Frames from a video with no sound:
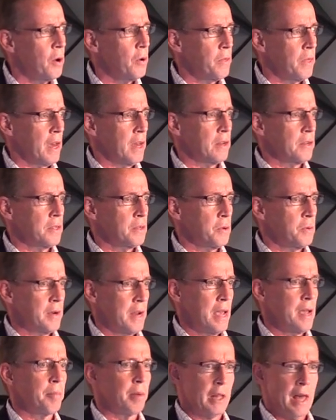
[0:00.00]
know that to
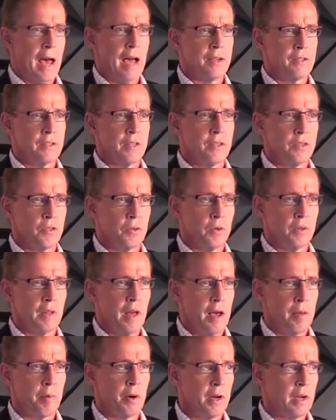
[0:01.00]
enable access to a
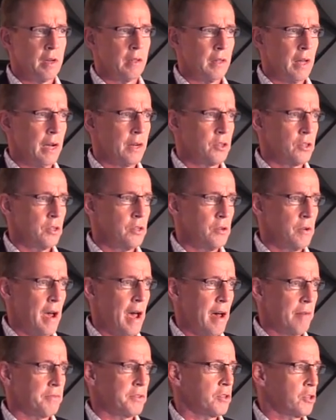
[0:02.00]
library collection, you
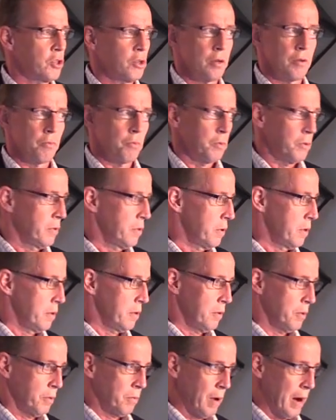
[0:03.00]
have to, sure,
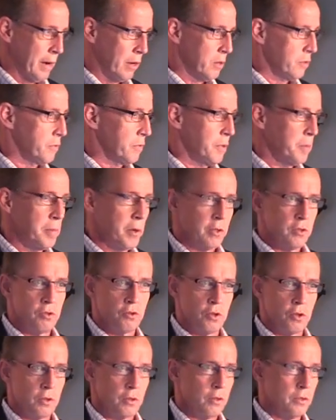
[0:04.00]
the records for the
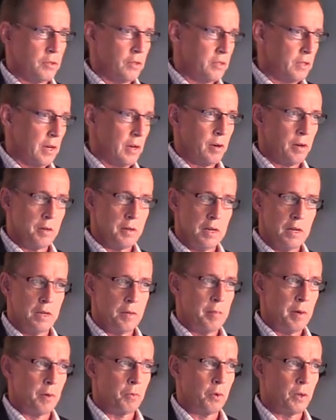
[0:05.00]
books and journals, et cetera,
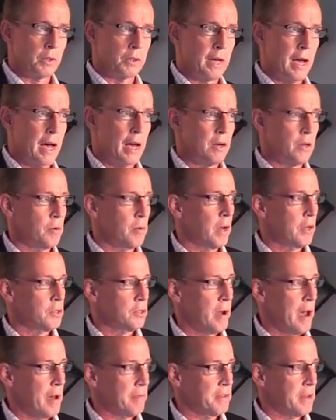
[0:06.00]
need to be in WorldCat. You
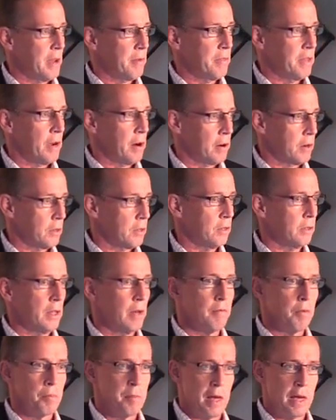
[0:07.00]
also have to have the
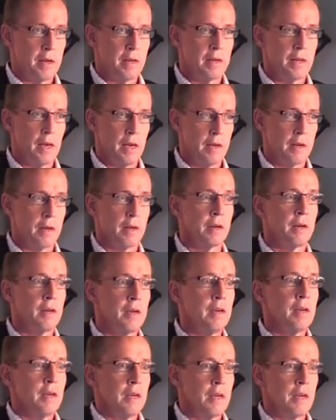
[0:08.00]
article-level metadata
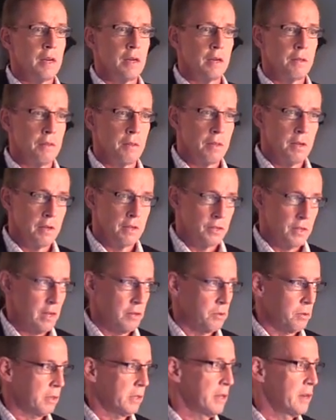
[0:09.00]
in the
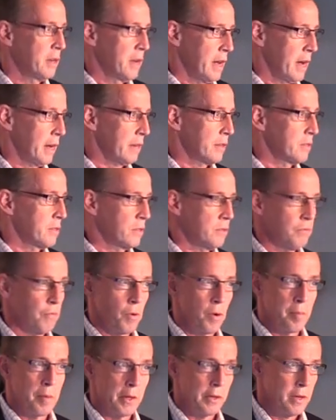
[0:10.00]
central index. It's
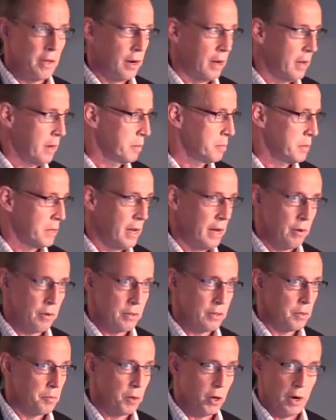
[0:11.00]
4 billion items now
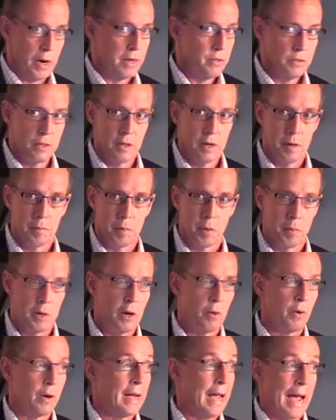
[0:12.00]
or some crazy number.
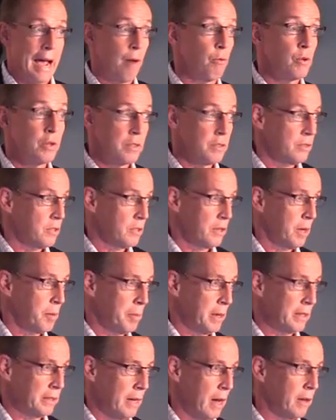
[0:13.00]
We don't count. It's
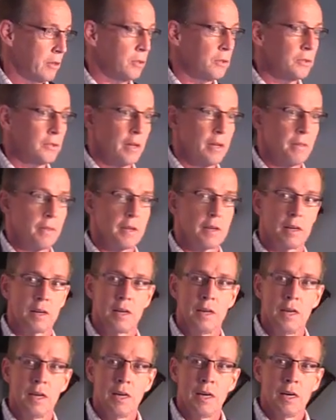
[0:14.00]
like McDonald's, I
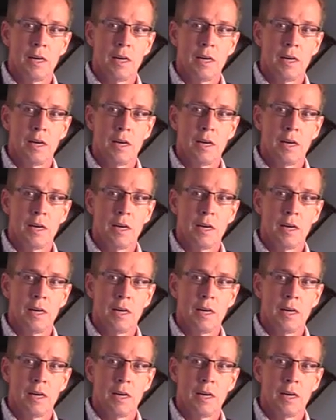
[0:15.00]
think.